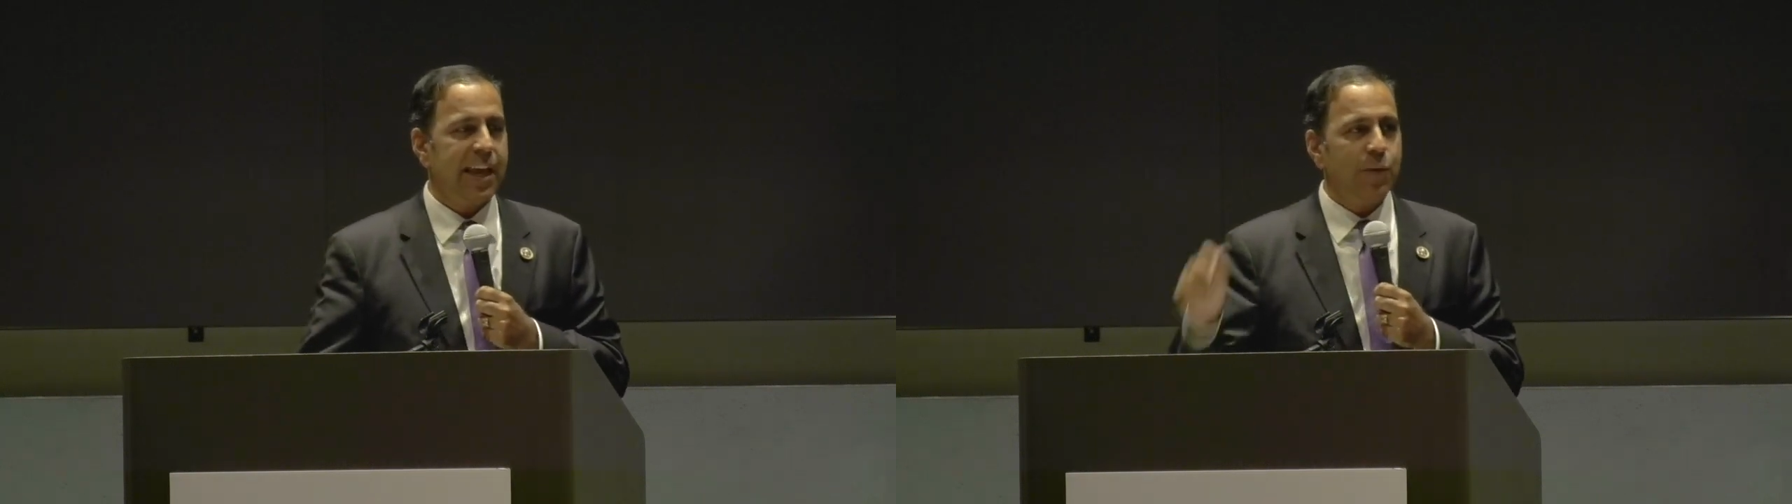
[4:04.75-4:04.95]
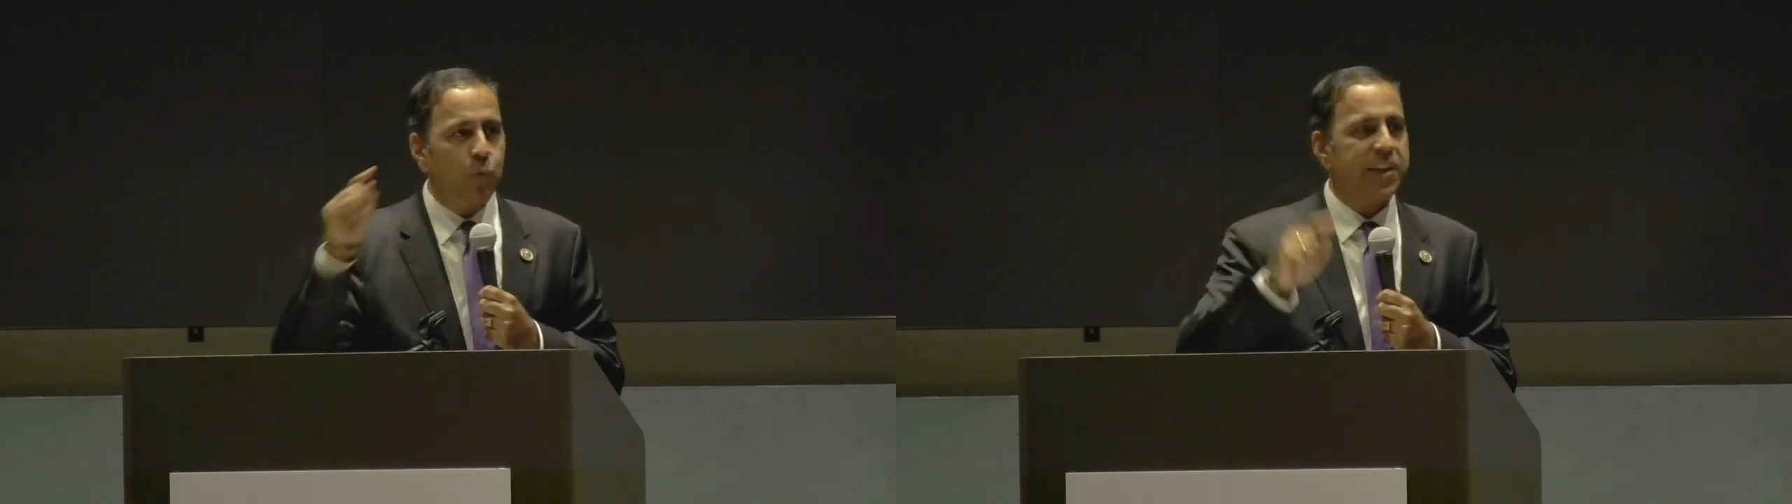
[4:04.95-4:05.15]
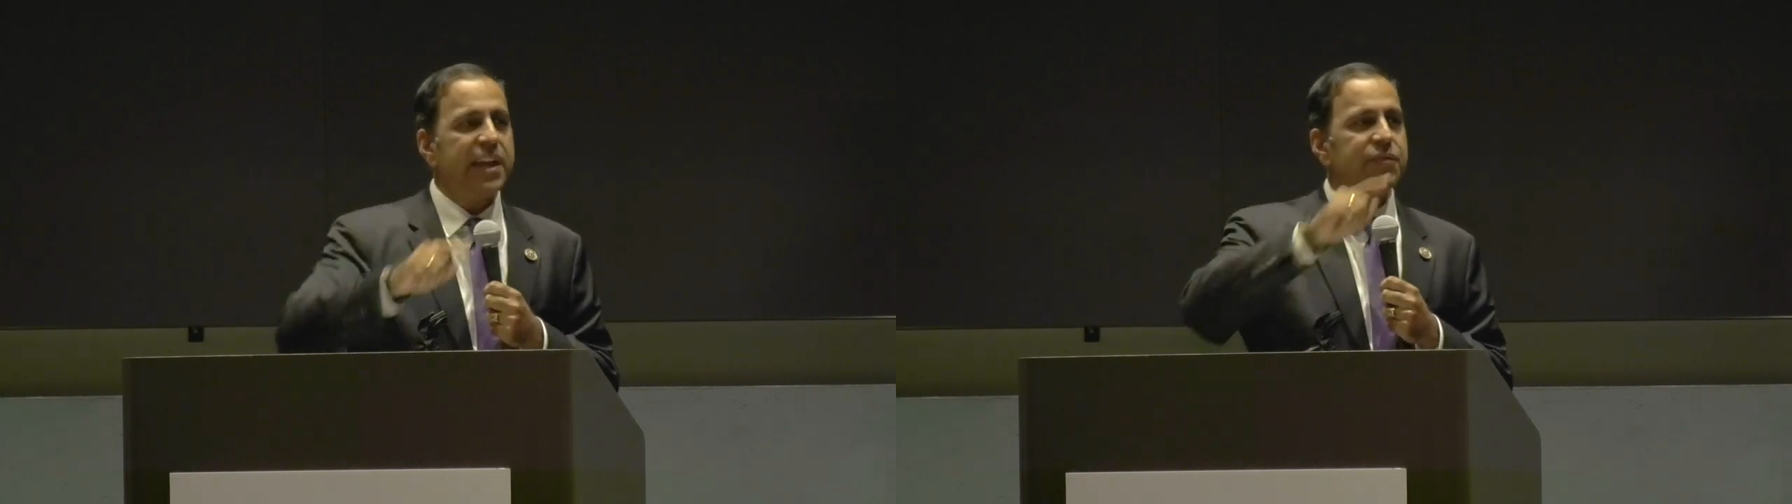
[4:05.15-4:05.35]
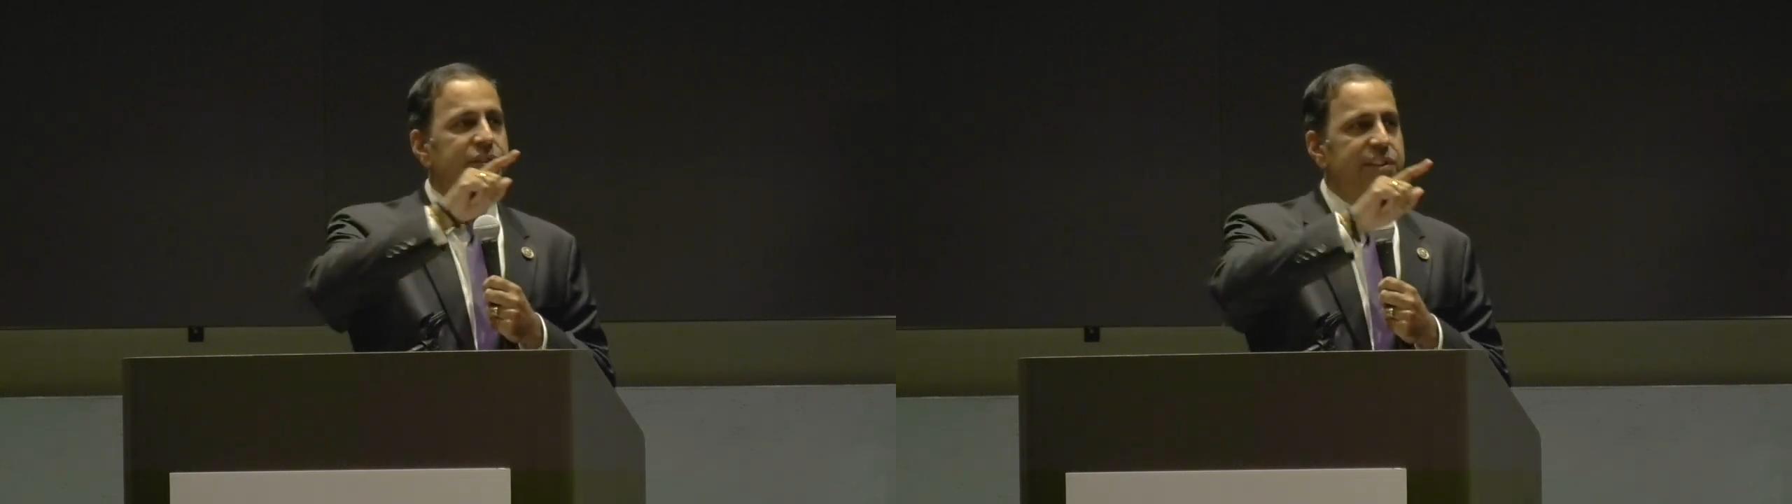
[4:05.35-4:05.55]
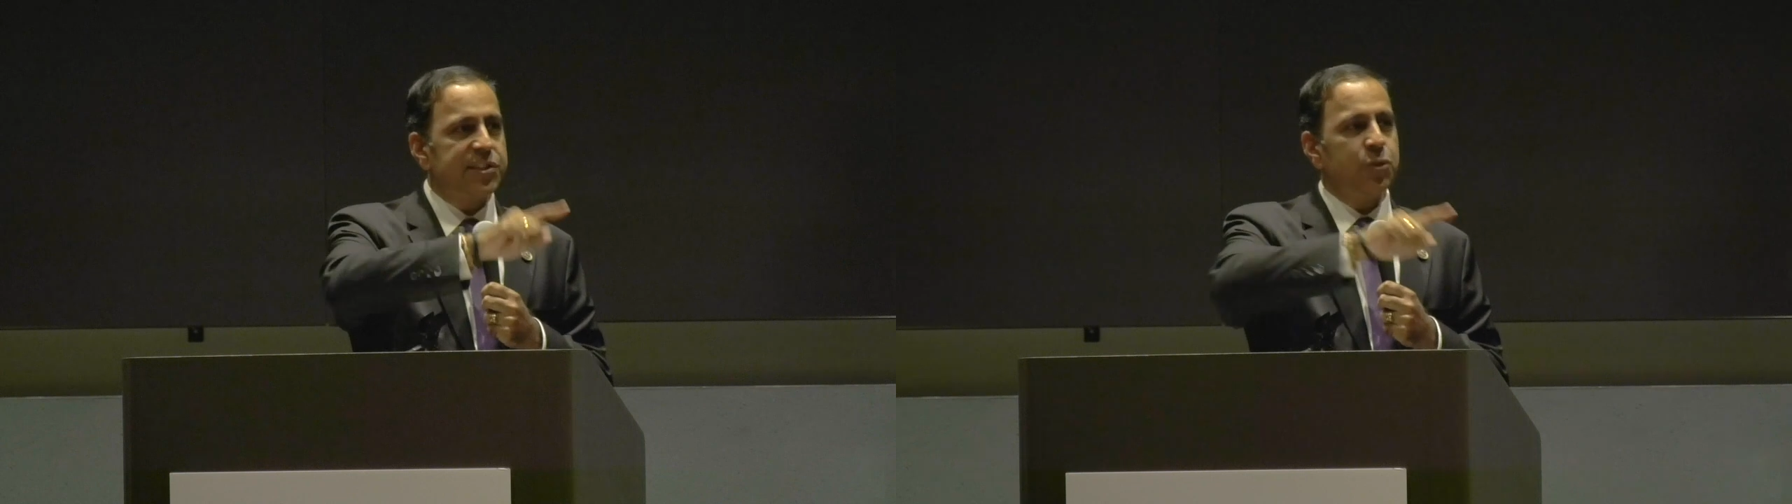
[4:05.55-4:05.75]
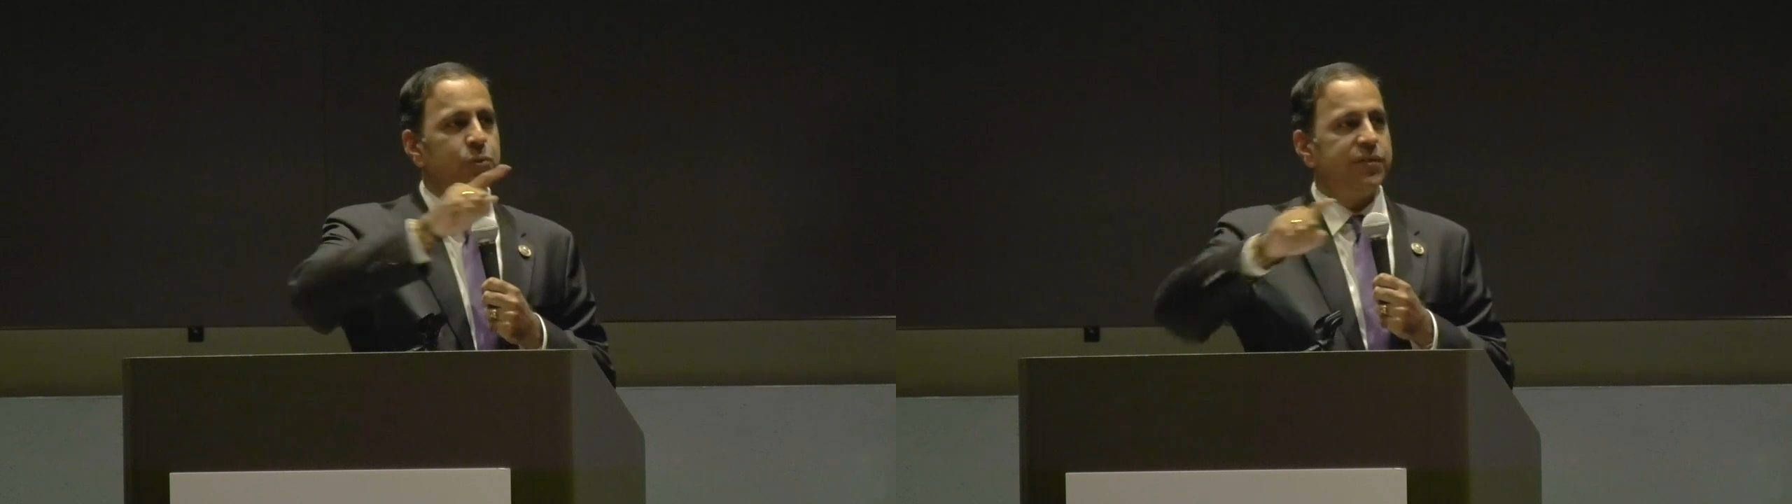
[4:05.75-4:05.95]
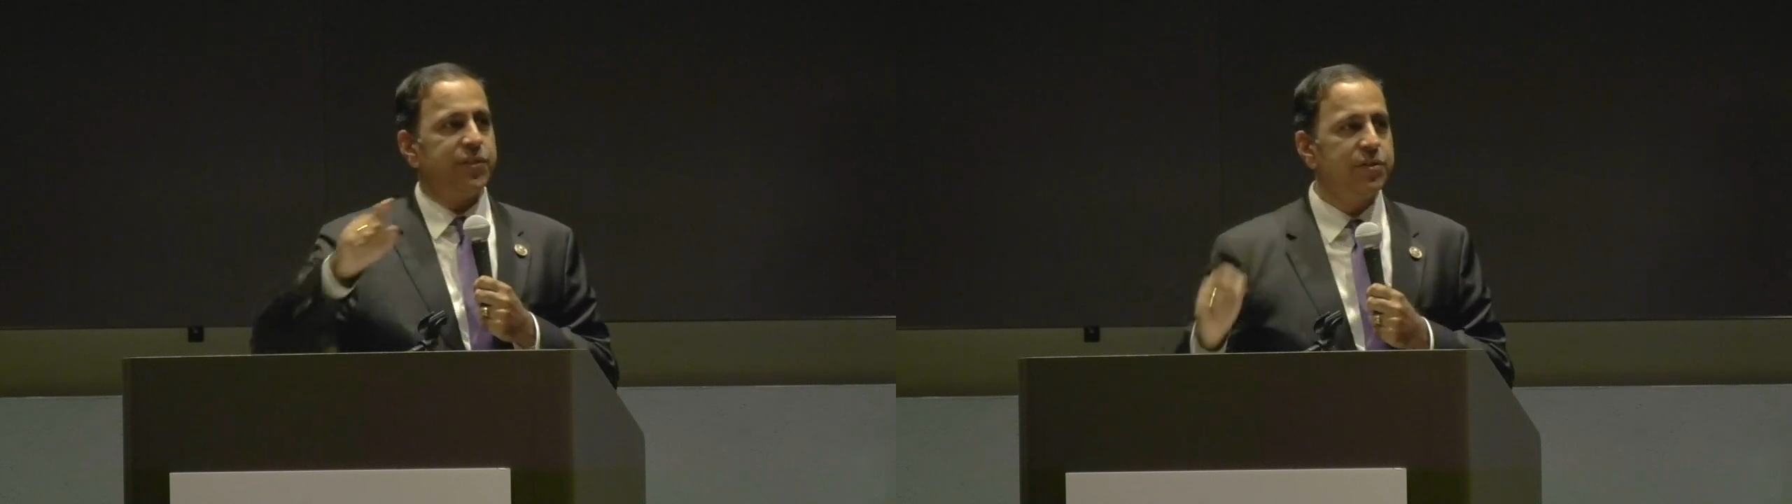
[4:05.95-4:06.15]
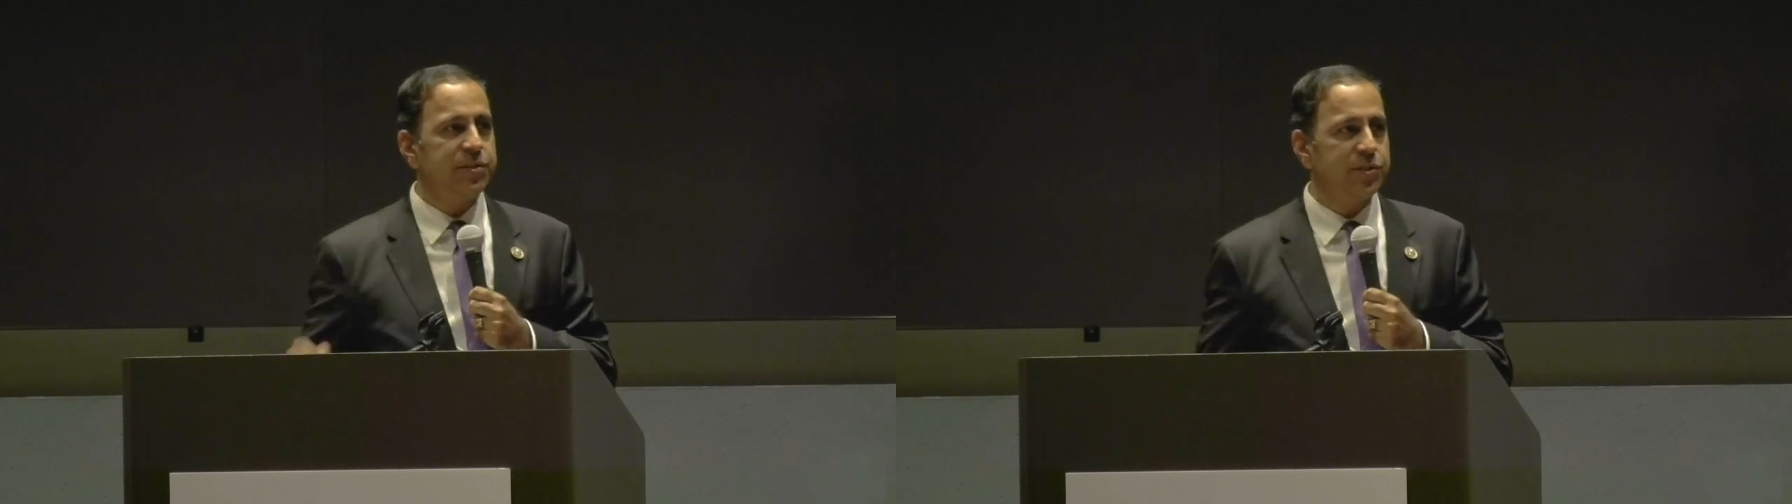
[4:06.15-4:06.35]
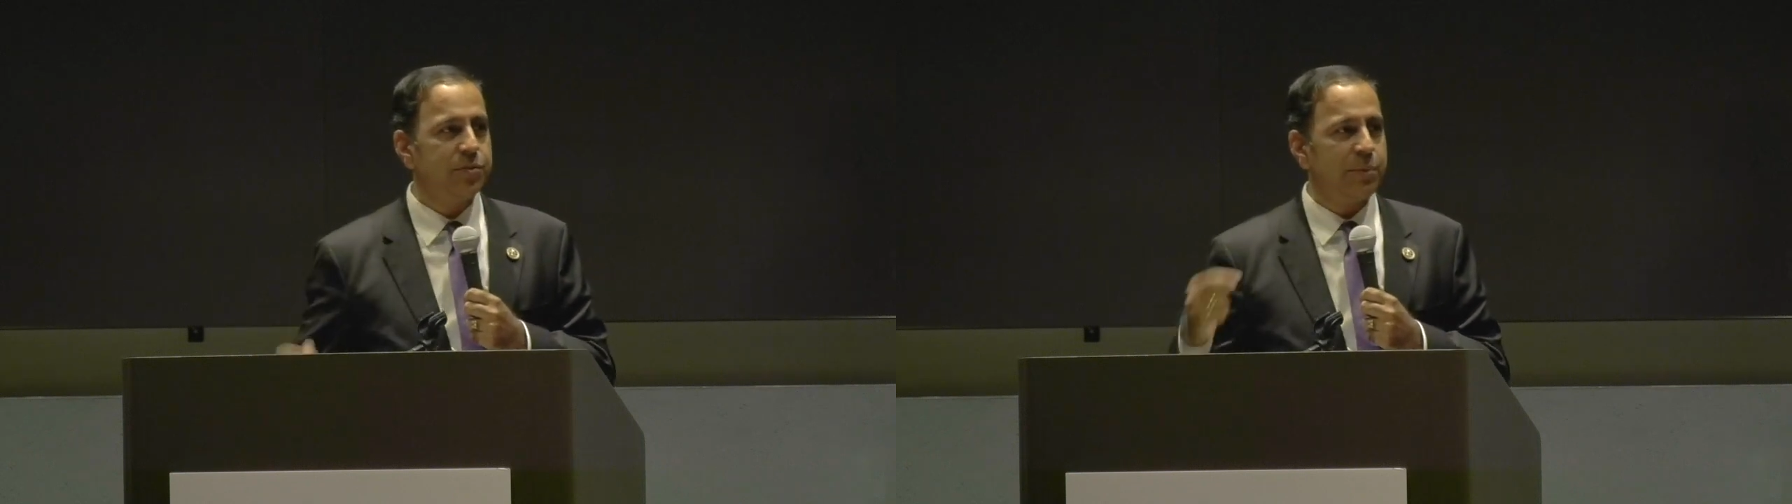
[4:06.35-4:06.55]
And whatever the two of you do,